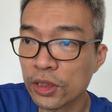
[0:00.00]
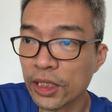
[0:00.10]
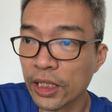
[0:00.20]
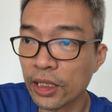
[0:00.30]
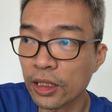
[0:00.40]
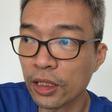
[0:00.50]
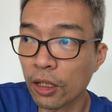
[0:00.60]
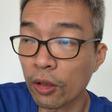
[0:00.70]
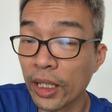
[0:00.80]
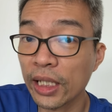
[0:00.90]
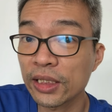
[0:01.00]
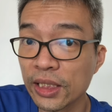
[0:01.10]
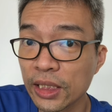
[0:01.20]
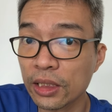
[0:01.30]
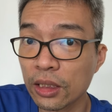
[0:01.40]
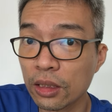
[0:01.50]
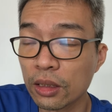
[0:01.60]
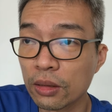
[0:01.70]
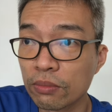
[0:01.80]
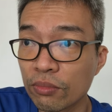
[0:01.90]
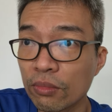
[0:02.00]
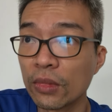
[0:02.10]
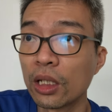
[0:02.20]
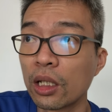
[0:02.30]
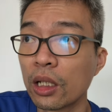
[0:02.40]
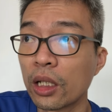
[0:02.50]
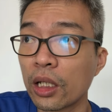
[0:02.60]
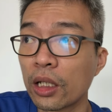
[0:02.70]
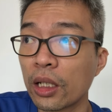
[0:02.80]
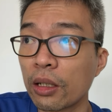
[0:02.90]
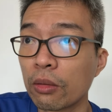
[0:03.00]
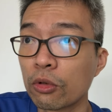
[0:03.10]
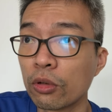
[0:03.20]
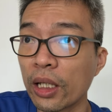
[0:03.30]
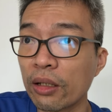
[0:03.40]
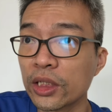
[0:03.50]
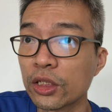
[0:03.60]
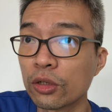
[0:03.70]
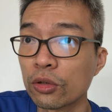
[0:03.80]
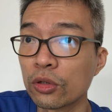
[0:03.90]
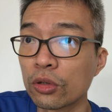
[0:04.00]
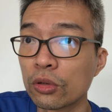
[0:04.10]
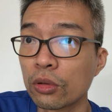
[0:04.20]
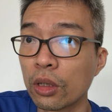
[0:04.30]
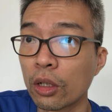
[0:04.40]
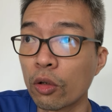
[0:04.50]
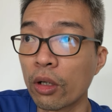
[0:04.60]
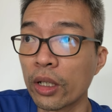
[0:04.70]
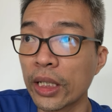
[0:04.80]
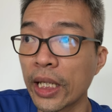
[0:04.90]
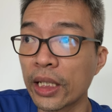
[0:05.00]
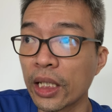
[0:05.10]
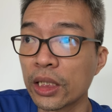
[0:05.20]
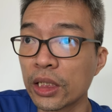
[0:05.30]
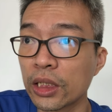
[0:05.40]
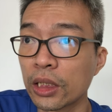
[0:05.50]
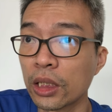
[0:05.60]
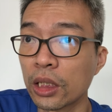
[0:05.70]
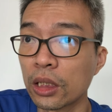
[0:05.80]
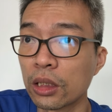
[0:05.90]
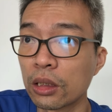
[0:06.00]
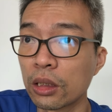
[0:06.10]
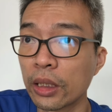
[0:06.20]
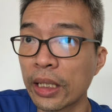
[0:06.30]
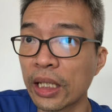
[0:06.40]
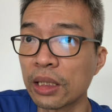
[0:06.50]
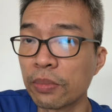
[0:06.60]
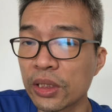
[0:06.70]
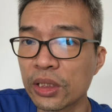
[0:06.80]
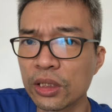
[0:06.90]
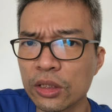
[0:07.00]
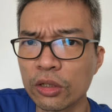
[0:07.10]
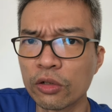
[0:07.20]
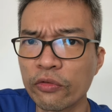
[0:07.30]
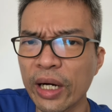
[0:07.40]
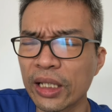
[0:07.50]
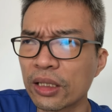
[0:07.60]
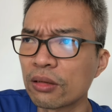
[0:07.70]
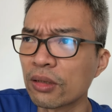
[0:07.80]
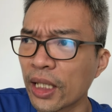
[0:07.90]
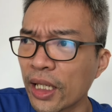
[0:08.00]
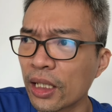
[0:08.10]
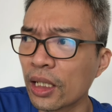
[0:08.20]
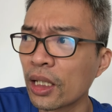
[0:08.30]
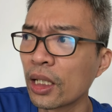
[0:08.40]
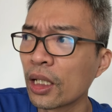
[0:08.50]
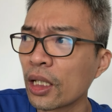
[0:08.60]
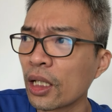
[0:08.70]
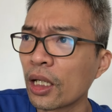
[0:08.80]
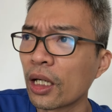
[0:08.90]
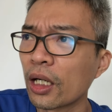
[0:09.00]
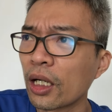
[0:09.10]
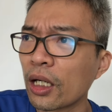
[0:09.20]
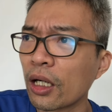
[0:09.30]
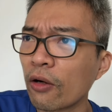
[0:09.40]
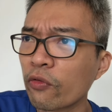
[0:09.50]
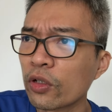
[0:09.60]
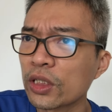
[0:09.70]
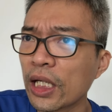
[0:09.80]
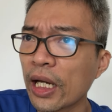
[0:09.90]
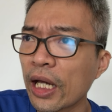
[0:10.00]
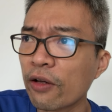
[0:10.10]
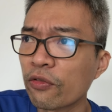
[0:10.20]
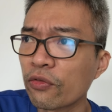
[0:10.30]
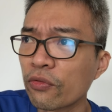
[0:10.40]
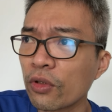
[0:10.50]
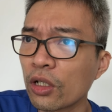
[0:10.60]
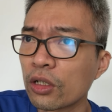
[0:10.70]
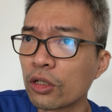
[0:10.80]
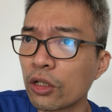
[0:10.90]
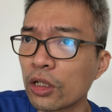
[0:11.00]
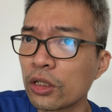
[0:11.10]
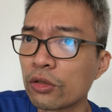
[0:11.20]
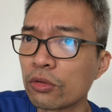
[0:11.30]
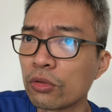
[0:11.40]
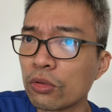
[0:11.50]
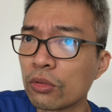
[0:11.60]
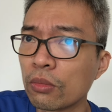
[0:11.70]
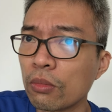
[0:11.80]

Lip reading: is that on hindsight, GoodRX is also acquiring another business called Vital Care. Of course, I have not gone into